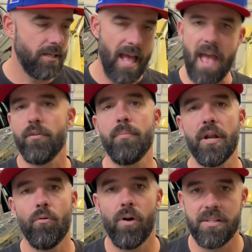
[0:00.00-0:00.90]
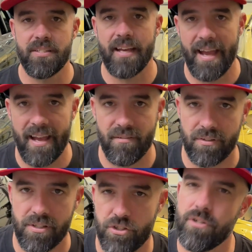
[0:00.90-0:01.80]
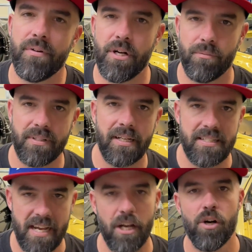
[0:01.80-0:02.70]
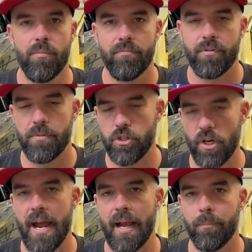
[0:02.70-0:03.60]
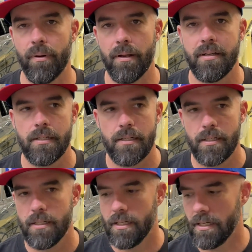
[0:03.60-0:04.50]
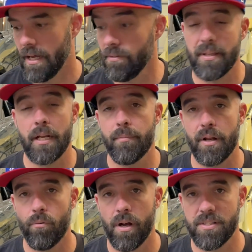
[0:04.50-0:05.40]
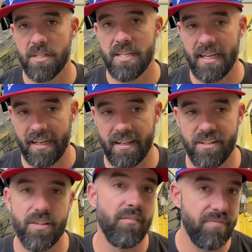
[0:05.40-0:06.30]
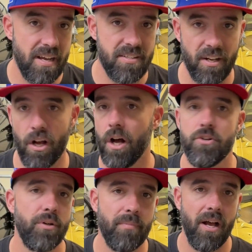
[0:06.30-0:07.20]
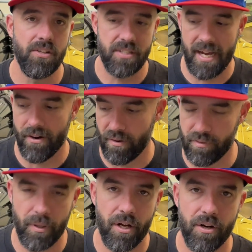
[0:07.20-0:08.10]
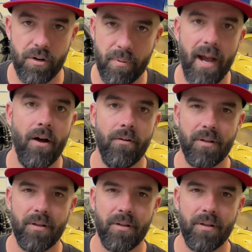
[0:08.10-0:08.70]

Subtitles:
Everybody wants to have a souvenir when they take home from the track, but I don't think anybody wants to take it to the face at 100 miles an hour from 100 pounds.